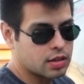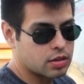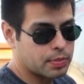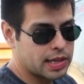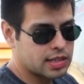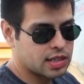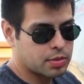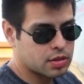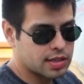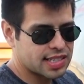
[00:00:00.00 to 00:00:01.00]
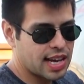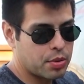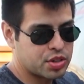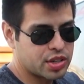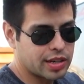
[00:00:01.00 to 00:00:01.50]
you're basically supposed to
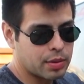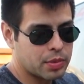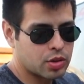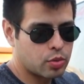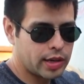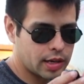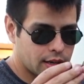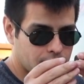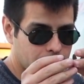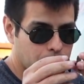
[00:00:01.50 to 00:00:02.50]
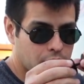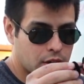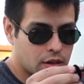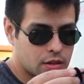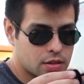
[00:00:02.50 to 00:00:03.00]
sandwich it in between the mud
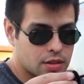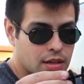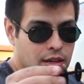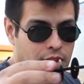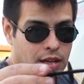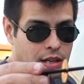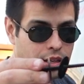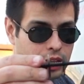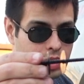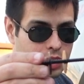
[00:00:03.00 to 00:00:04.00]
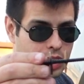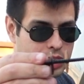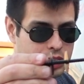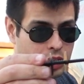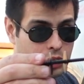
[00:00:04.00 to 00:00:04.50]
guards
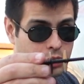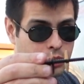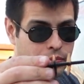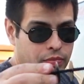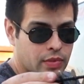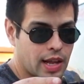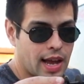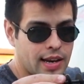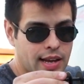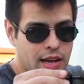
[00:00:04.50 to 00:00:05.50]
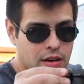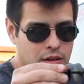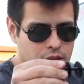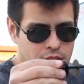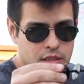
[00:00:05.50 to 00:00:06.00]
like so, and then
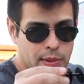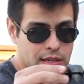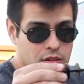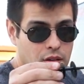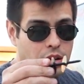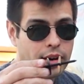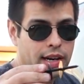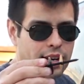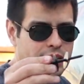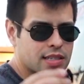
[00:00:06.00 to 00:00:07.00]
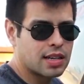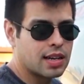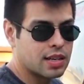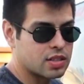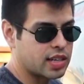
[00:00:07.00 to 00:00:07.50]
the spacer. All right guys,
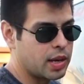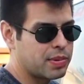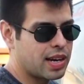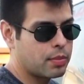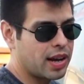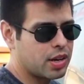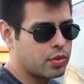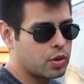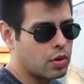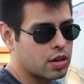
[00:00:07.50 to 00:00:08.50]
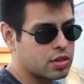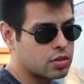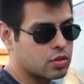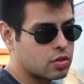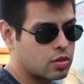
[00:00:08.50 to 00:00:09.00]
so keep that in mind when you watch
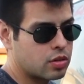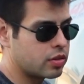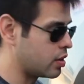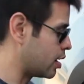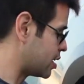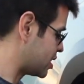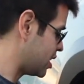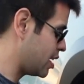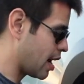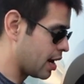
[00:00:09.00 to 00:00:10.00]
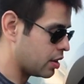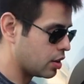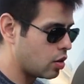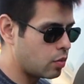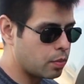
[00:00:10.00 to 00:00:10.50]
this tutorial. You're gonna see I
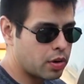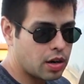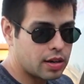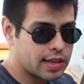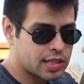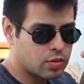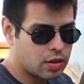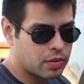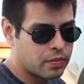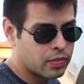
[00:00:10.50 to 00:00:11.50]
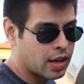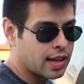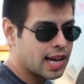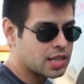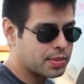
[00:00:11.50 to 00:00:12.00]
don't put on this one.
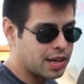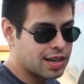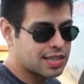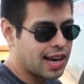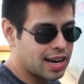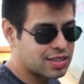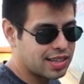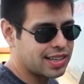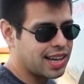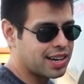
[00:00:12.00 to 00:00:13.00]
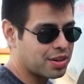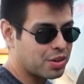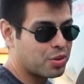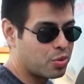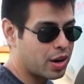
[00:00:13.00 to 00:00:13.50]
That's because I actually didn't
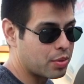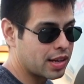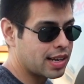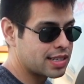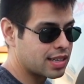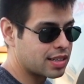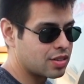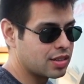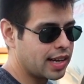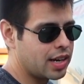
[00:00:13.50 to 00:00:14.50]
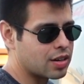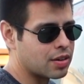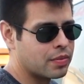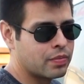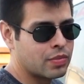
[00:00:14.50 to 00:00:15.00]
quite realize until later.